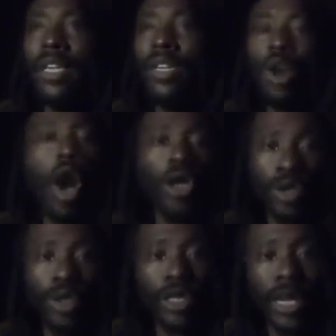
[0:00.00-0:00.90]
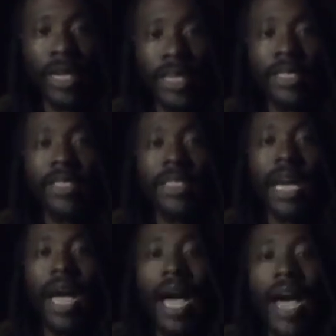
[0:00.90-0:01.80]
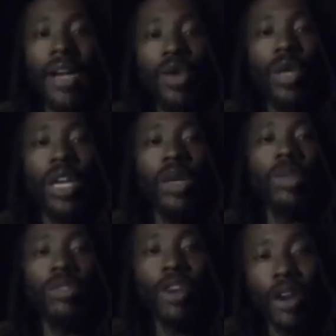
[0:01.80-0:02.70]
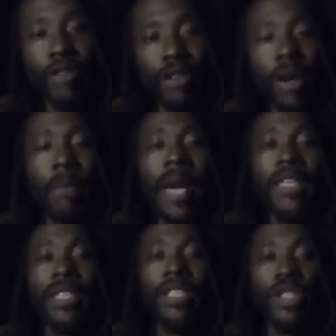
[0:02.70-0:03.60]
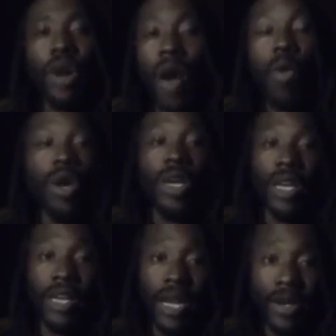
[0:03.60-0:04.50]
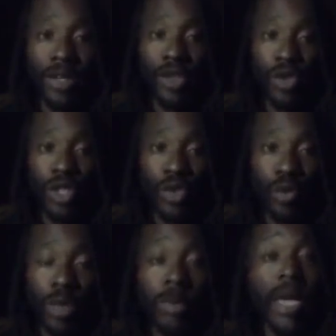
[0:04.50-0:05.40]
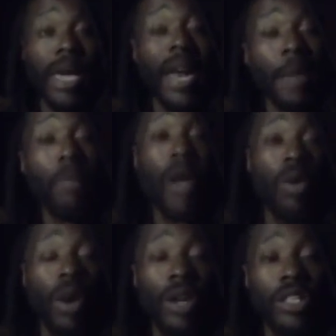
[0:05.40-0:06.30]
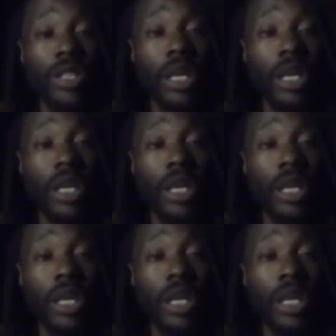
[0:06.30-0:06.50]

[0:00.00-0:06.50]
all of those things, I knew that he was very, very passionate, so I wanted to get down in the trenches with him. And I bring awareness